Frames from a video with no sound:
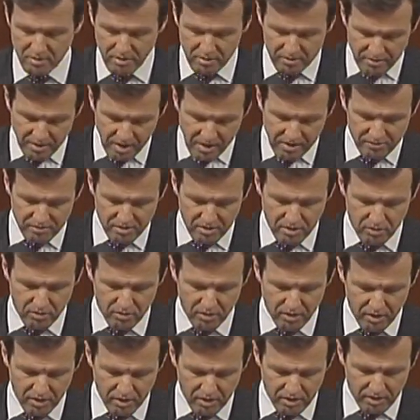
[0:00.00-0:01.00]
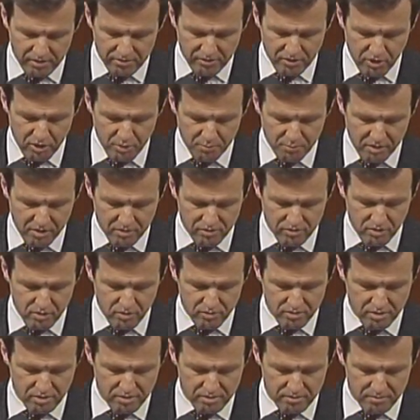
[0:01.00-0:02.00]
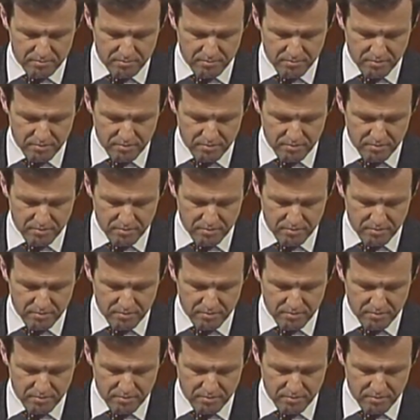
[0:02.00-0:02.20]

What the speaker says: in NATO and the European Union.